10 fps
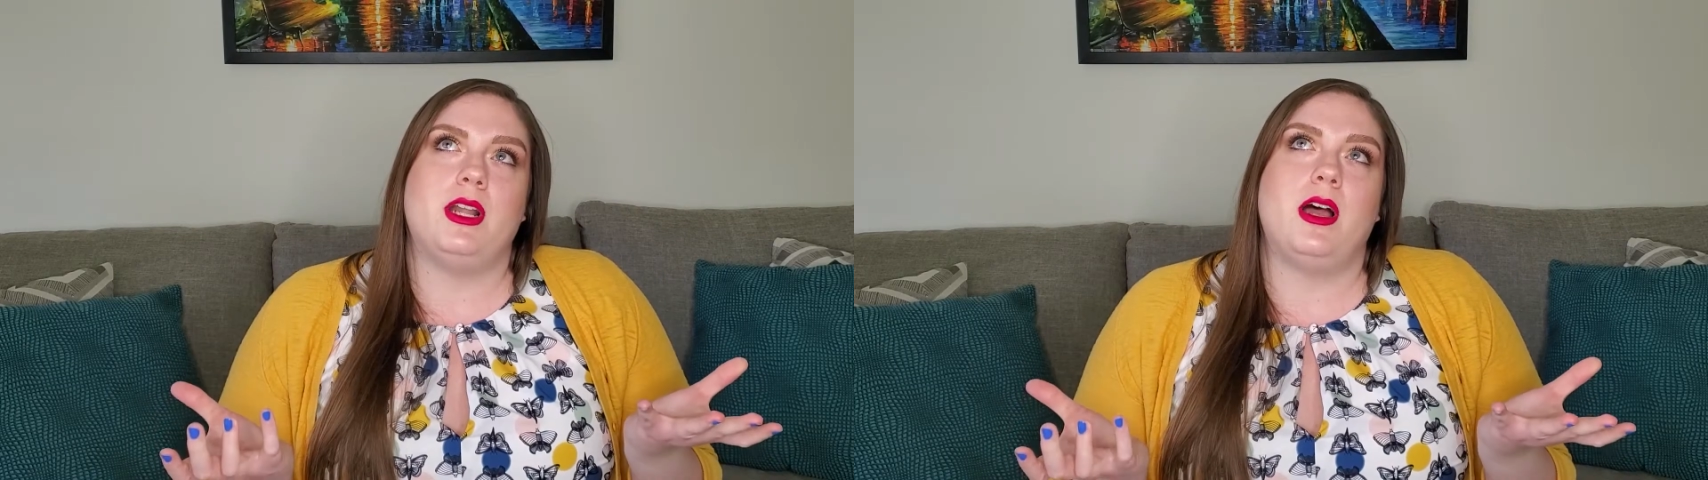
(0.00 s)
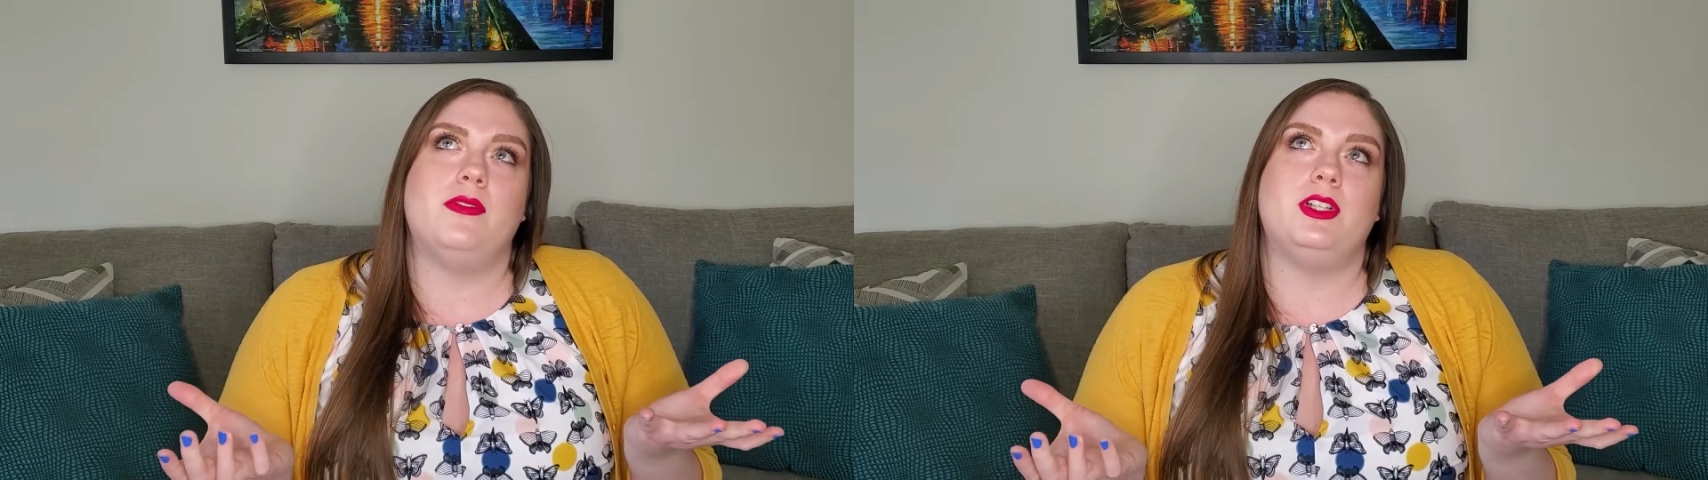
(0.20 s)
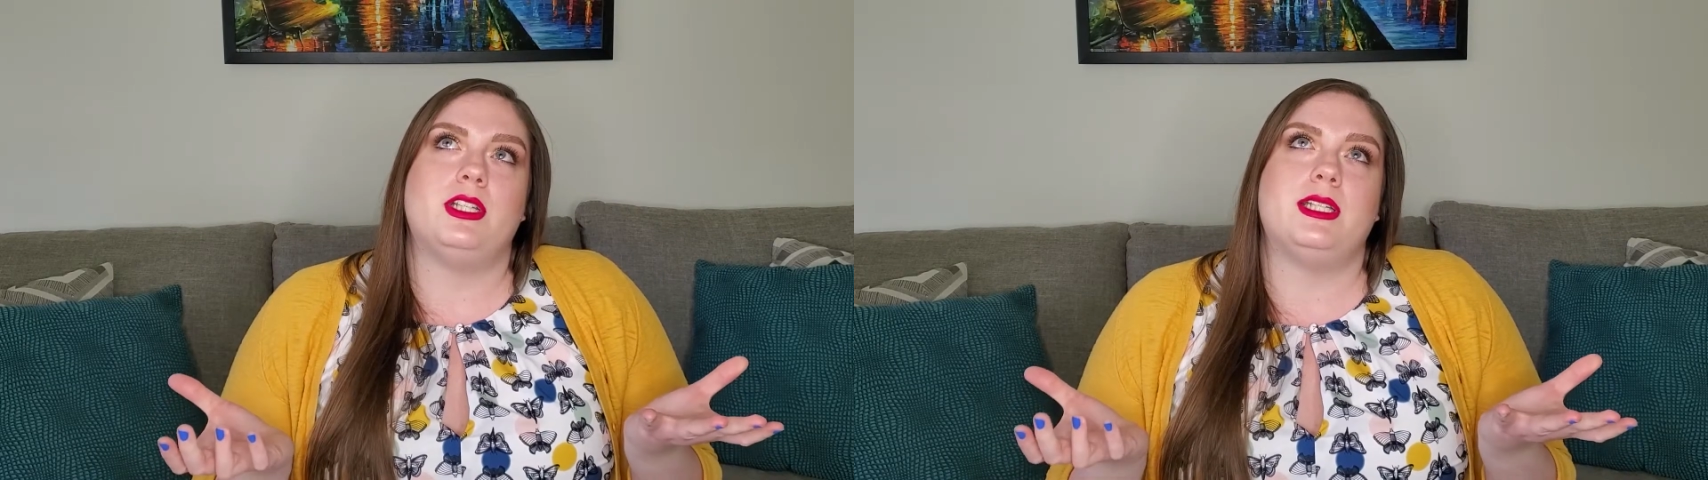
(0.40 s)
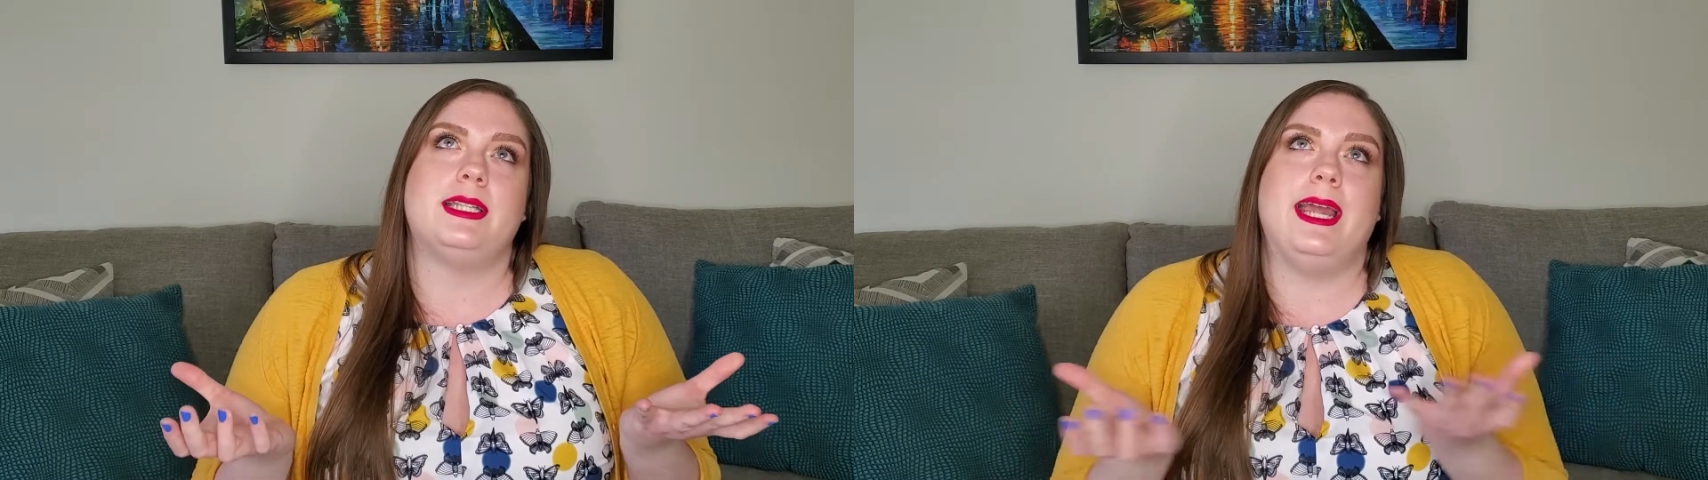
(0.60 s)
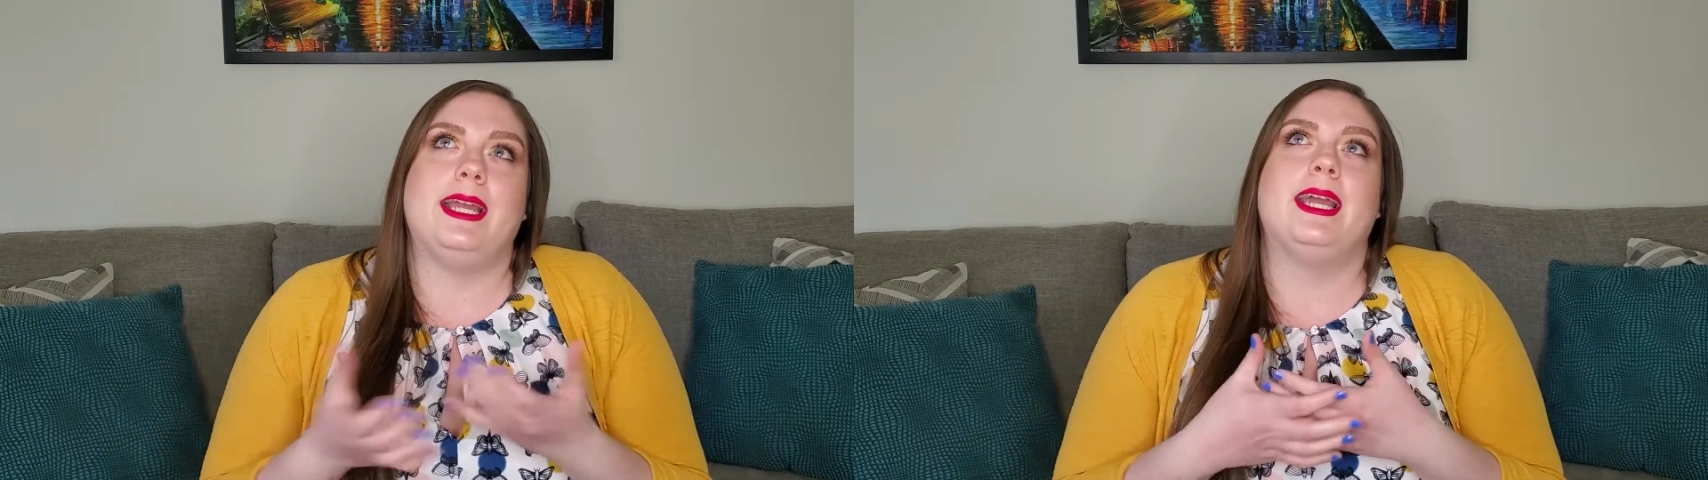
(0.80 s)
of just
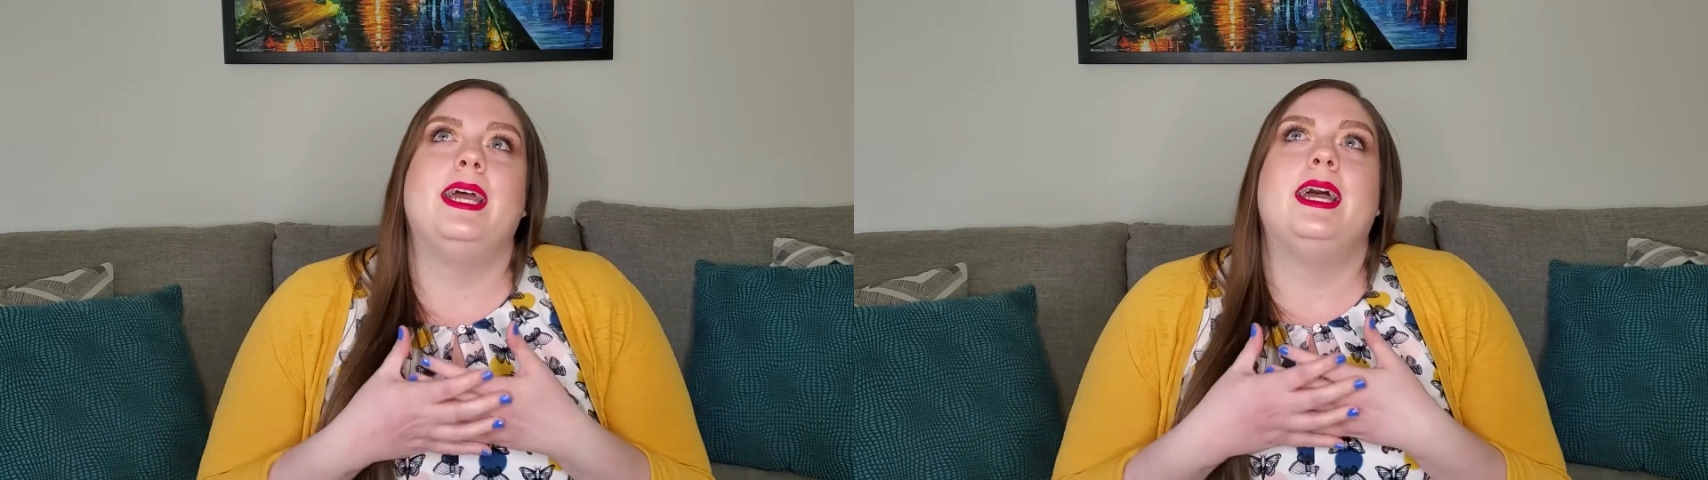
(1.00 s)
like,